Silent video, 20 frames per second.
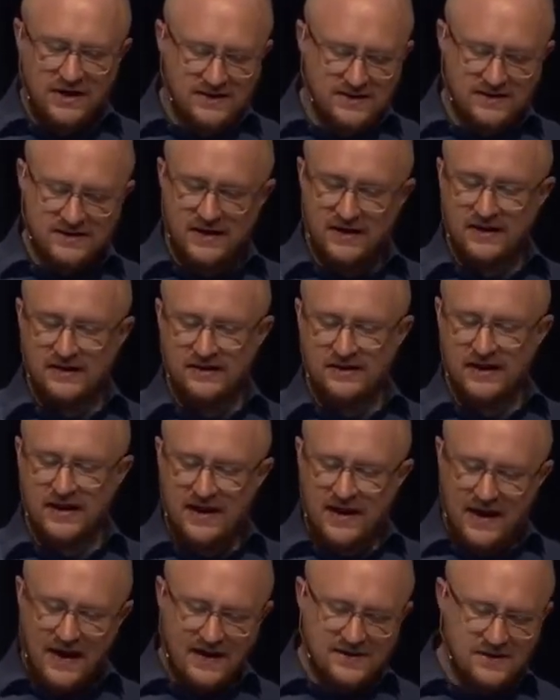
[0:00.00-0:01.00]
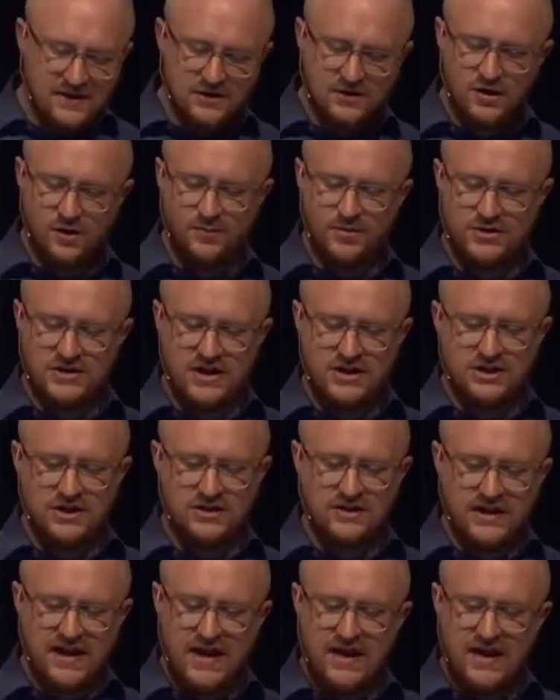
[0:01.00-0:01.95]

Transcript: has a tongue, has an interpretation.